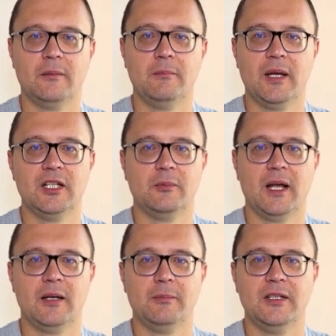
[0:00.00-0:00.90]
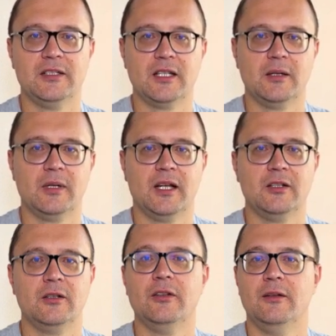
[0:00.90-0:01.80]
Mesh pad mist
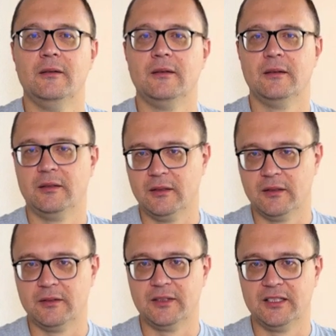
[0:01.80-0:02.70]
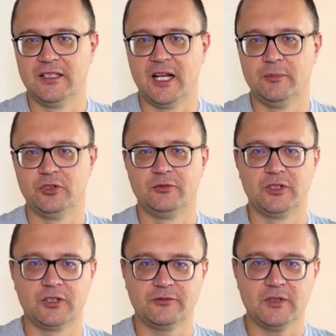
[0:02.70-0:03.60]
eliminators. These capture
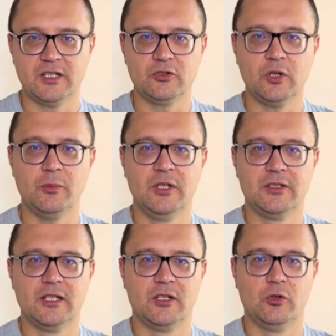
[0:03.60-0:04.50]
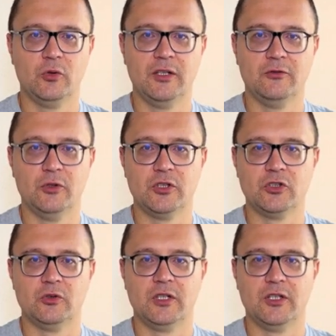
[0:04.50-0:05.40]
very fine droplets and are great for
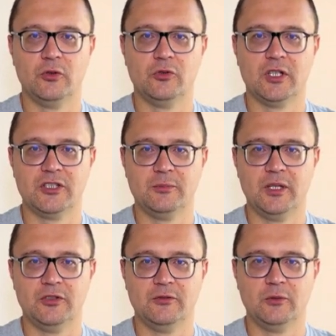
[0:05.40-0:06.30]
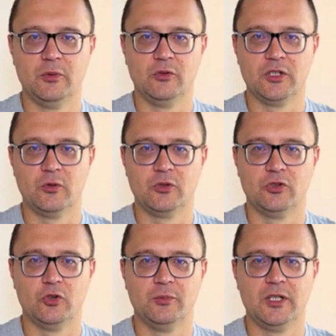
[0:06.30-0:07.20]
ensuring no trace amounts of ammonia or
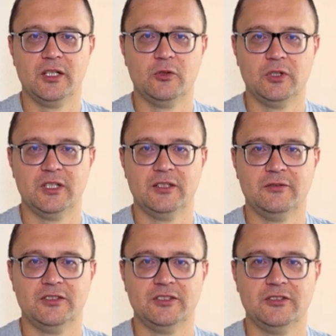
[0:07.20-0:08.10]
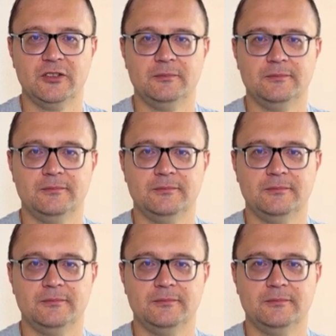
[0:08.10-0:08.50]
scrubbing liquid leave the system.